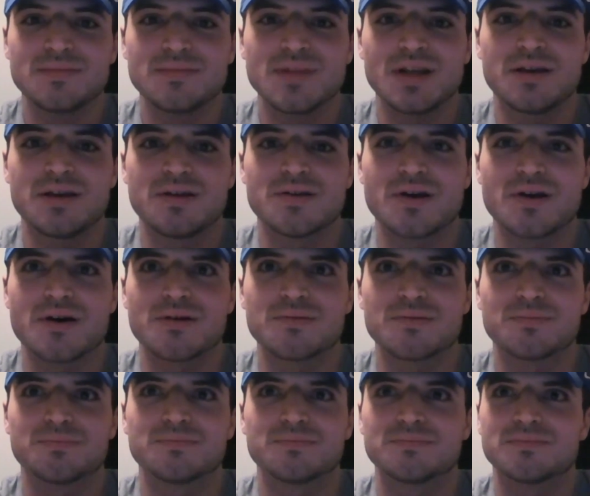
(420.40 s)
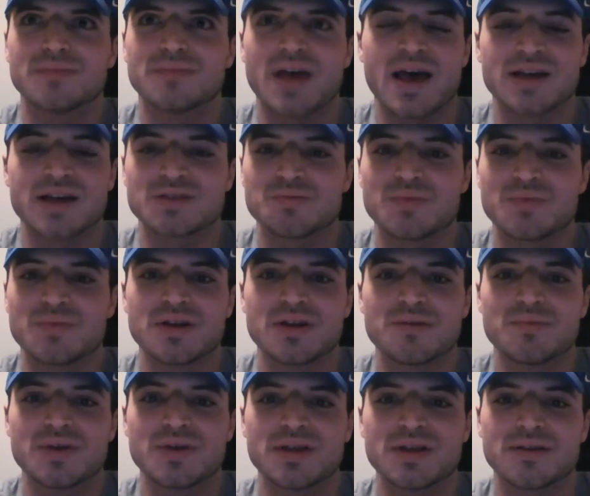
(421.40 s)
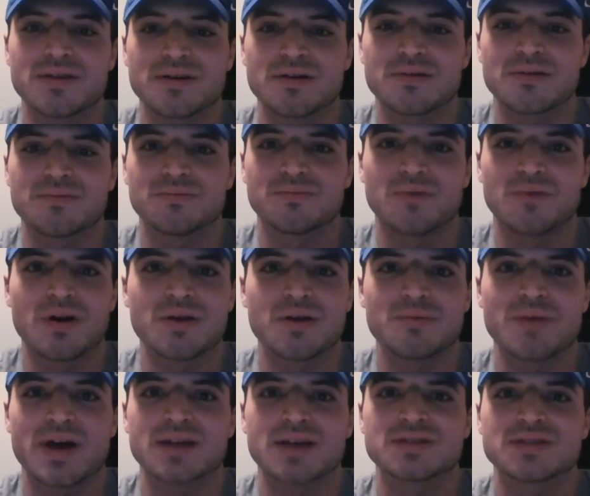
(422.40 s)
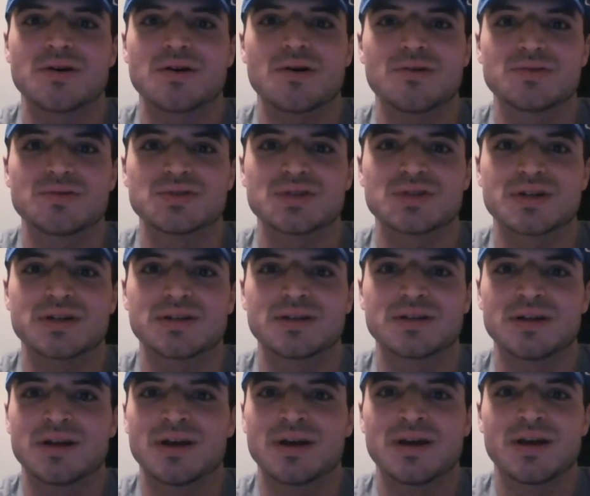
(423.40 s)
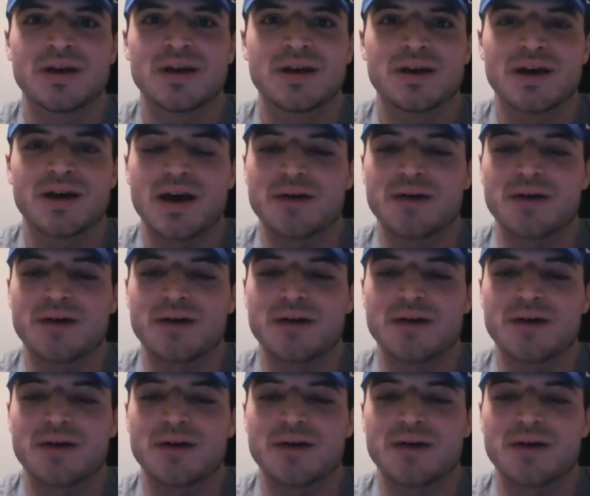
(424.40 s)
you know, asked me to be the running backs coach. And I